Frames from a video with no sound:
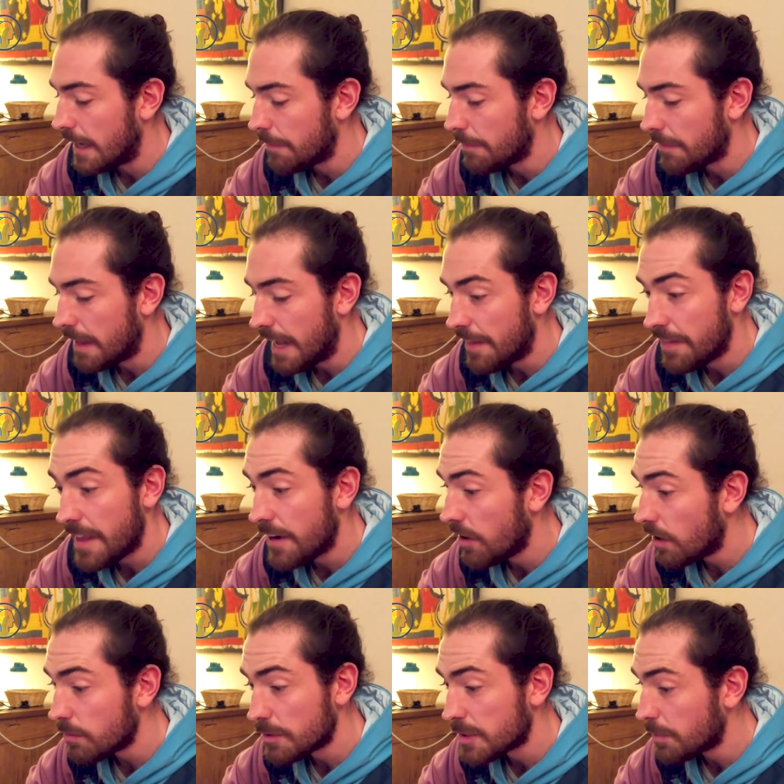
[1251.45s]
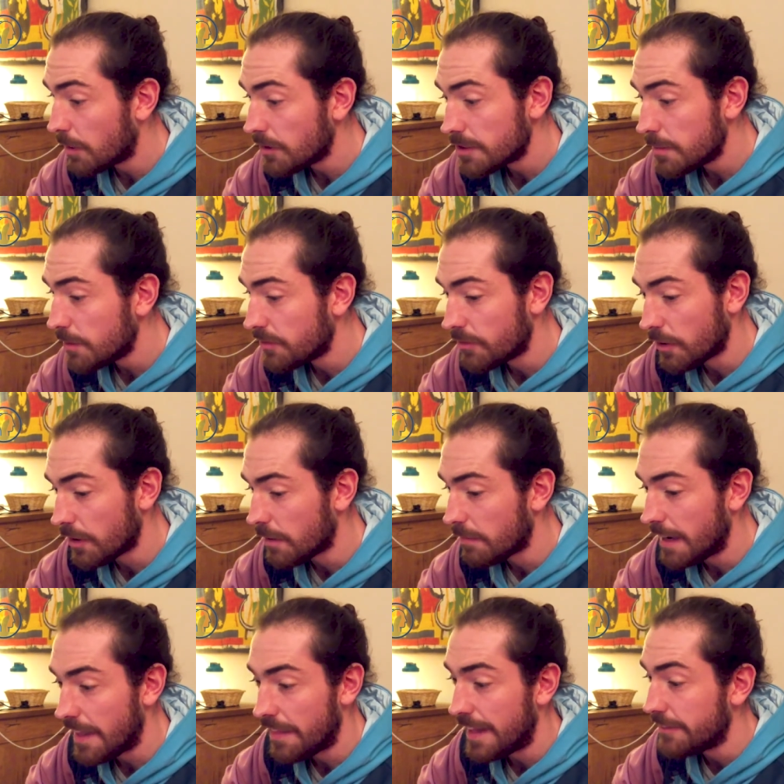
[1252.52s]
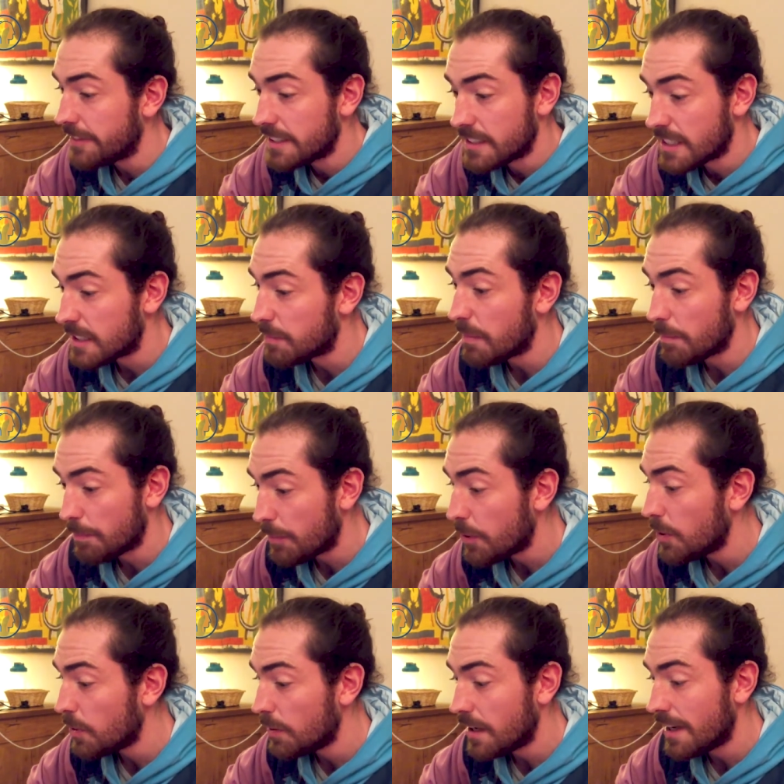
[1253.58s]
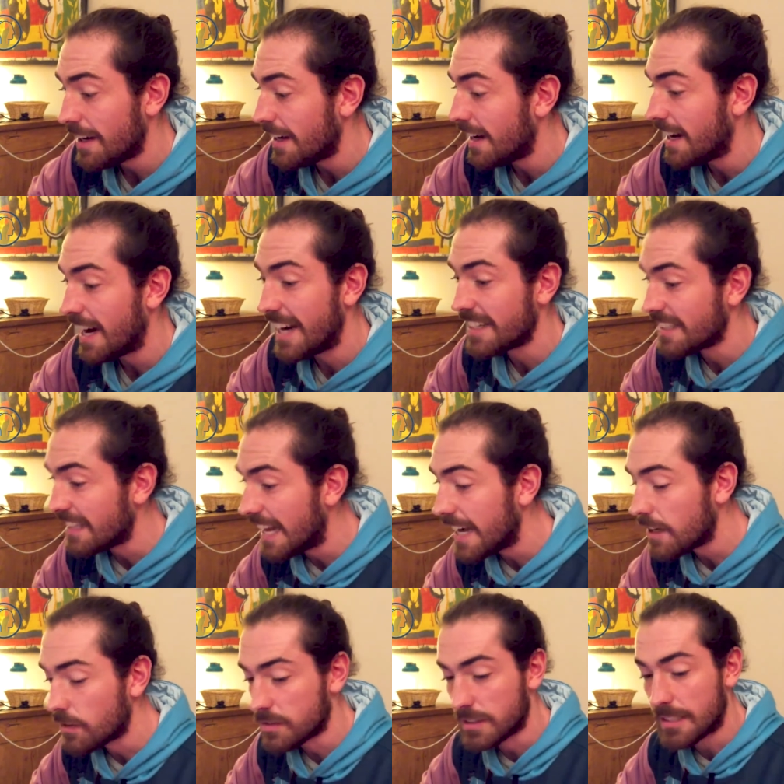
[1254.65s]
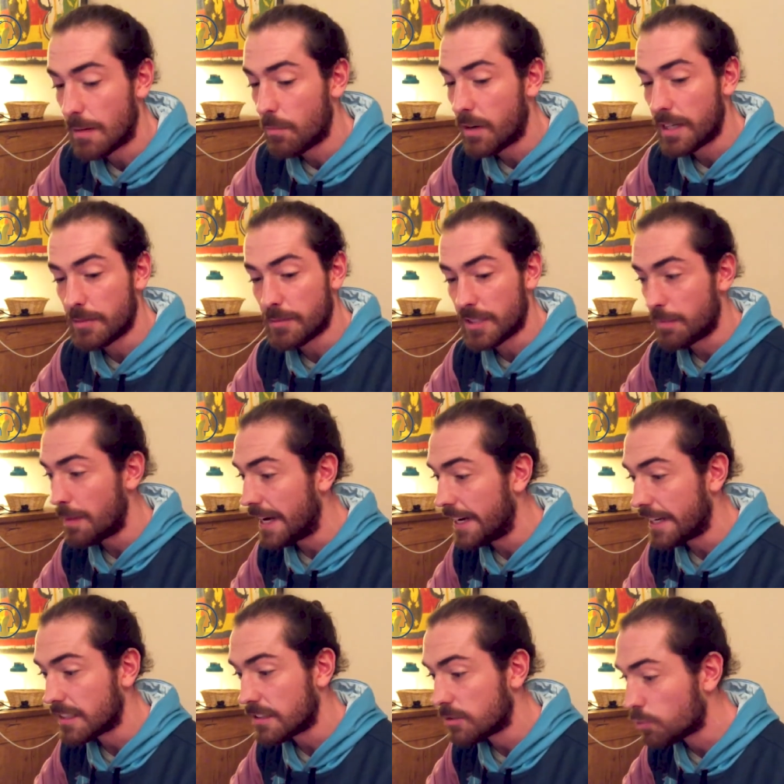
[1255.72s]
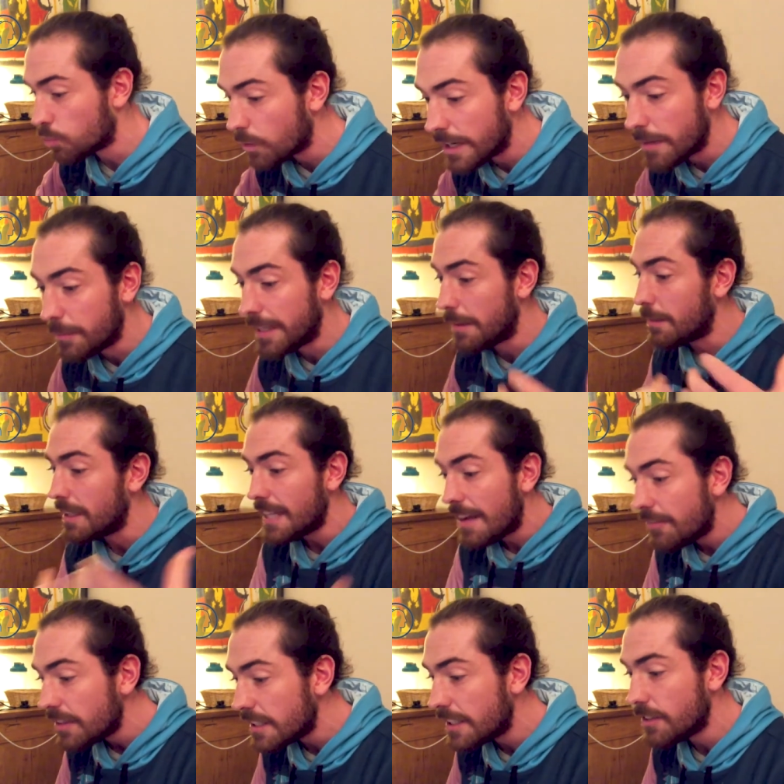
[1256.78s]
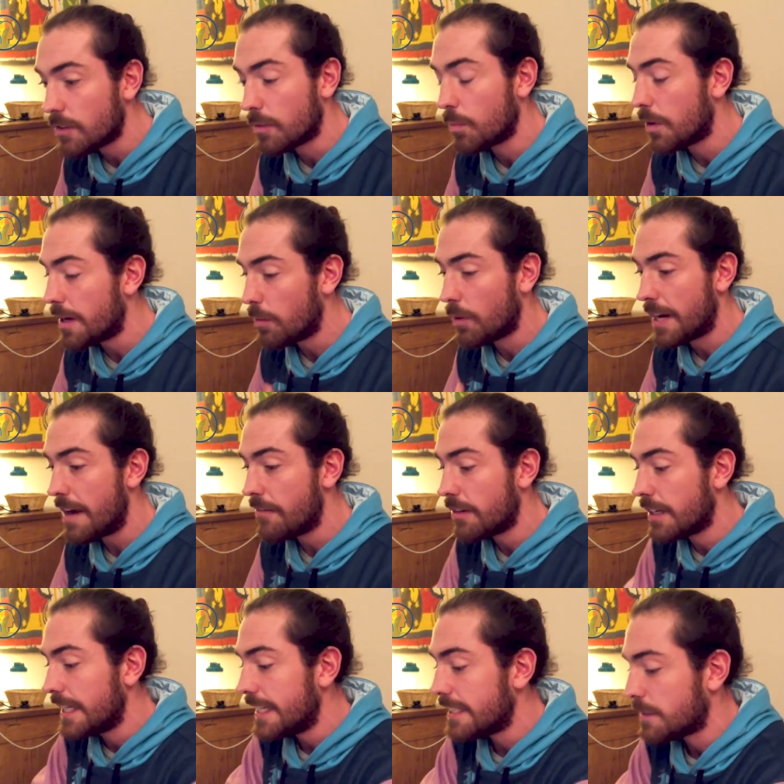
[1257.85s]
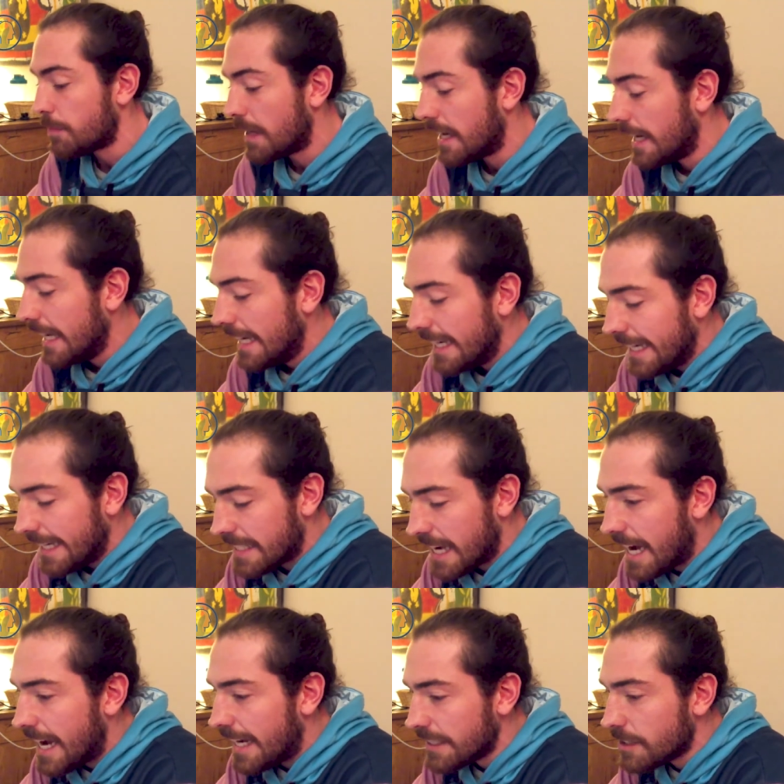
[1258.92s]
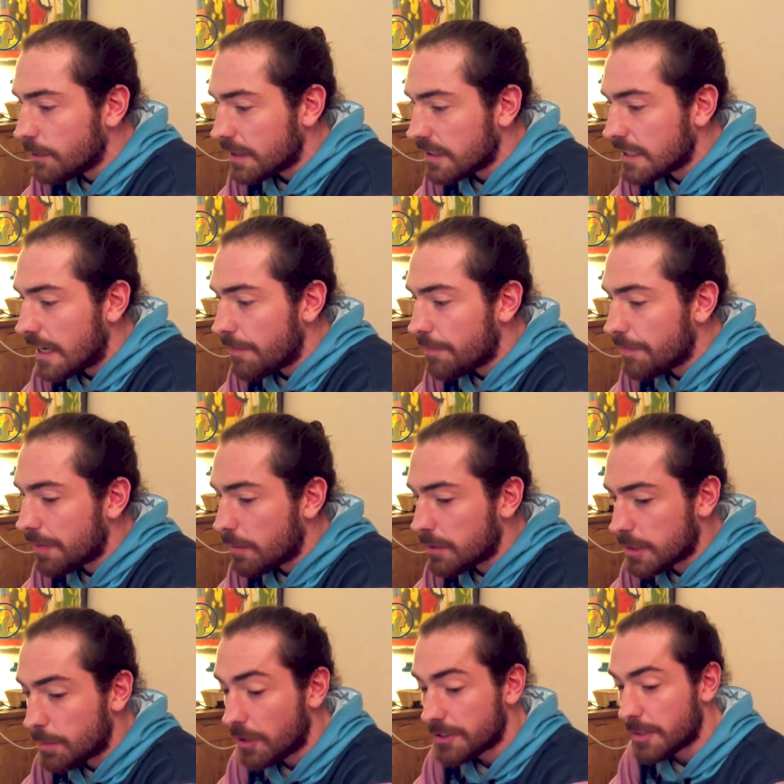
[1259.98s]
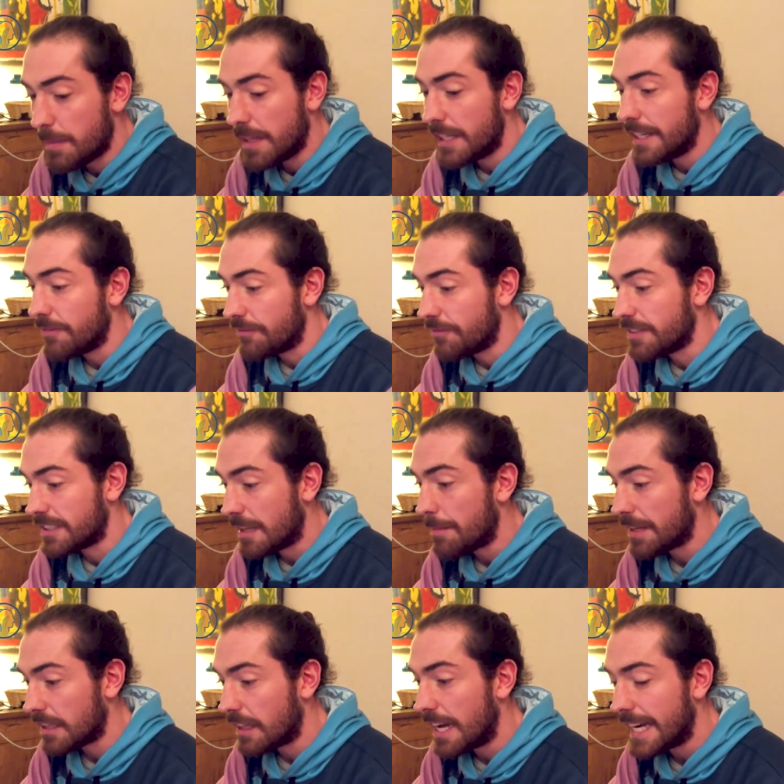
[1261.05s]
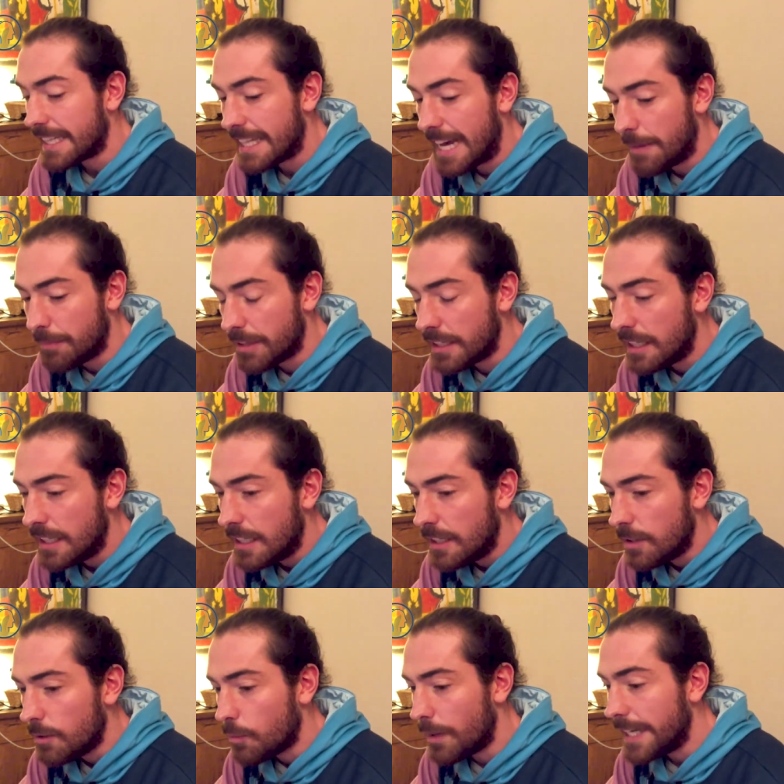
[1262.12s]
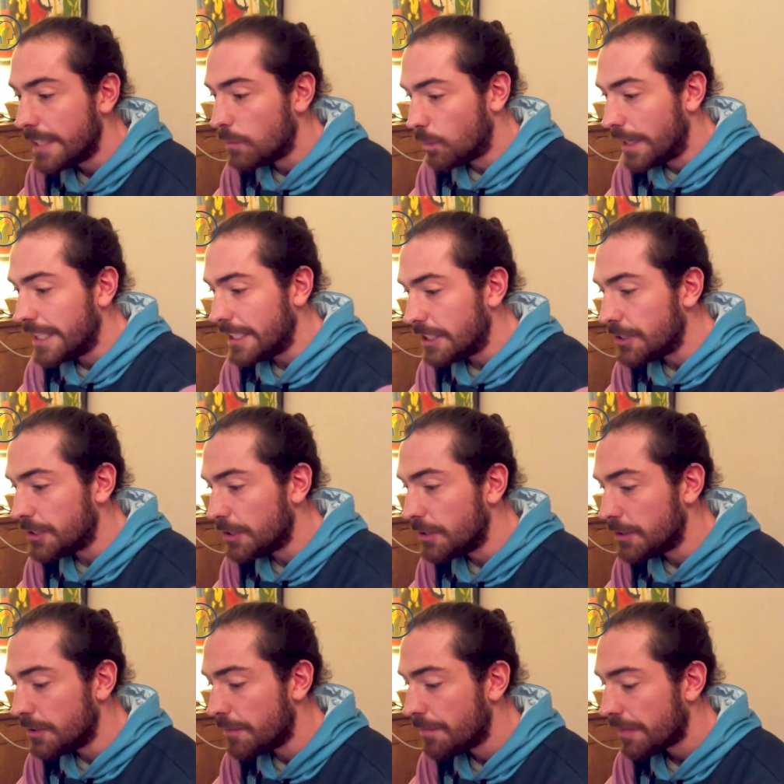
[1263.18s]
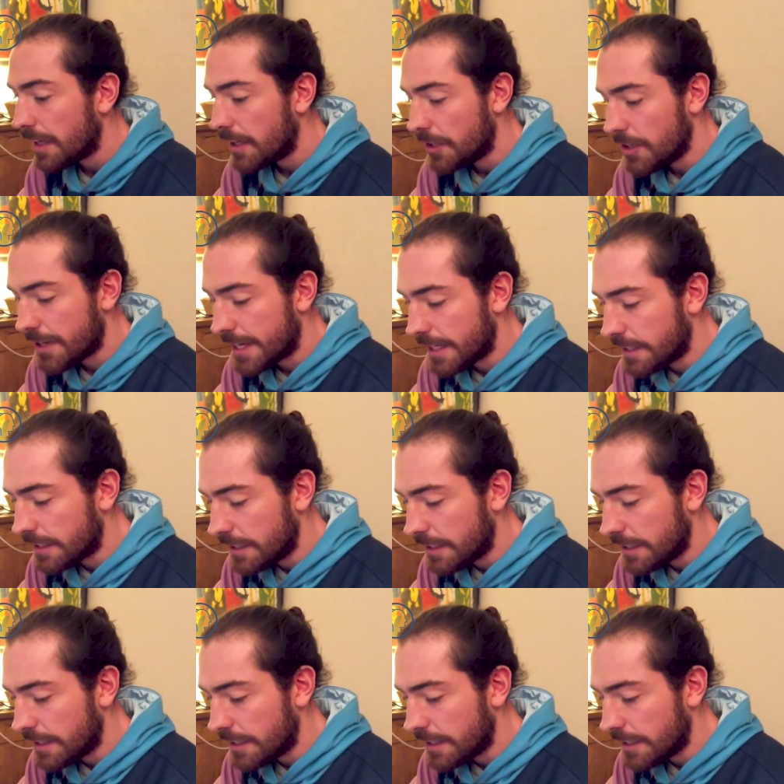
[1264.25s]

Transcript: um, and they're not responsible for them. And they, it's just pure unluck, or someone was being extremely malevolent, or what, whatever it is. But it's hard to accept responsibility for something like that. But when when you do, you